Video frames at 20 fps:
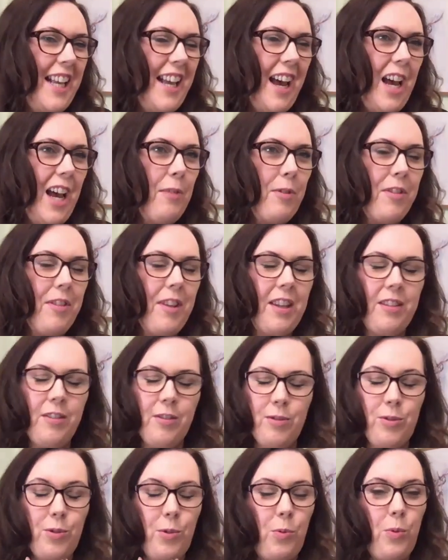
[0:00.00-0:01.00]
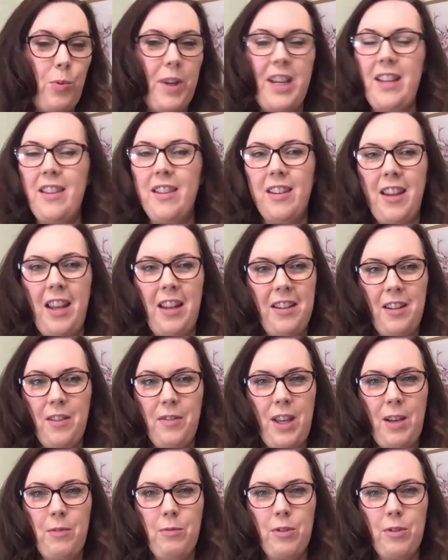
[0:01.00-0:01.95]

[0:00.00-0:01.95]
I would think there's no way that any of that